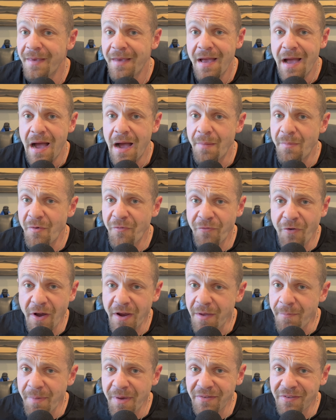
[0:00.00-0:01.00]
I'm a fucking
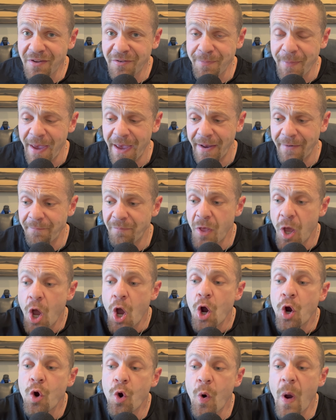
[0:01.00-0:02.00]
businessman
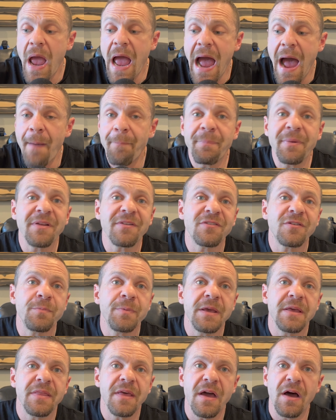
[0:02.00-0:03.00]
who happens to be
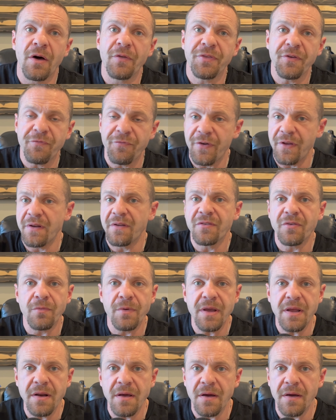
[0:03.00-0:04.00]
in the health and fitness
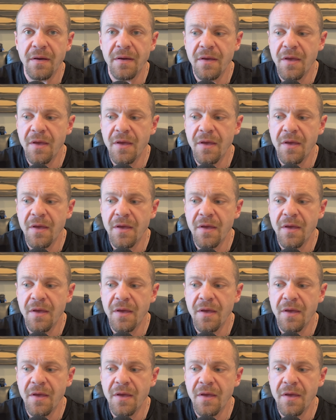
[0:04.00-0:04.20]
arena,